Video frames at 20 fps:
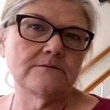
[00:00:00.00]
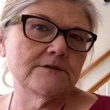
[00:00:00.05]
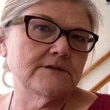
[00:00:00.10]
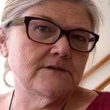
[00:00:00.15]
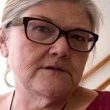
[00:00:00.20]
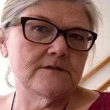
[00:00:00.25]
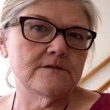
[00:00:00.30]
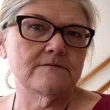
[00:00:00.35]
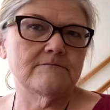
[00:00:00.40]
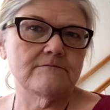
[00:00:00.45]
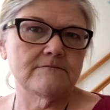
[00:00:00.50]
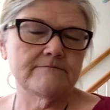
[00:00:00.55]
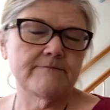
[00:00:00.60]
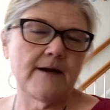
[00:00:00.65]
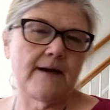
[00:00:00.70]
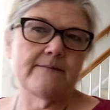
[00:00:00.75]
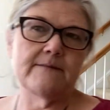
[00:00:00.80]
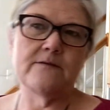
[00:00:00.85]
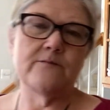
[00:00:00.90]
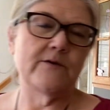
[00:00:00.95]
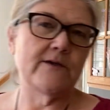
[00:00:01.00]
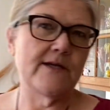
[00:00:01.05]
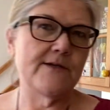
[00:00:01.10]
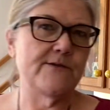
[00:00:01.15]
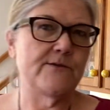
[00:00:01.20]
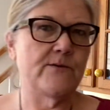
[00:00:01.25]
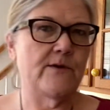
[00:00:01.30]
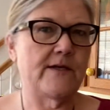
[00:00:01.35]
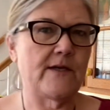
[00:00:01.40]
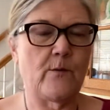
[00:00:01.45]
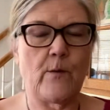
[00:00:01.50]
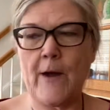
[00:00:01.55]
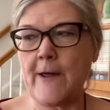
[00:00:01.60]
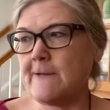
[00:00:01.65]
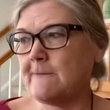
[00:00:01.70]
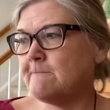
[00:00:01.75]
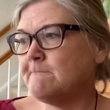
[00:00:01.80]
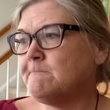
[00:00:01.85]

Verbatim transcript: which is probably what I do anyway.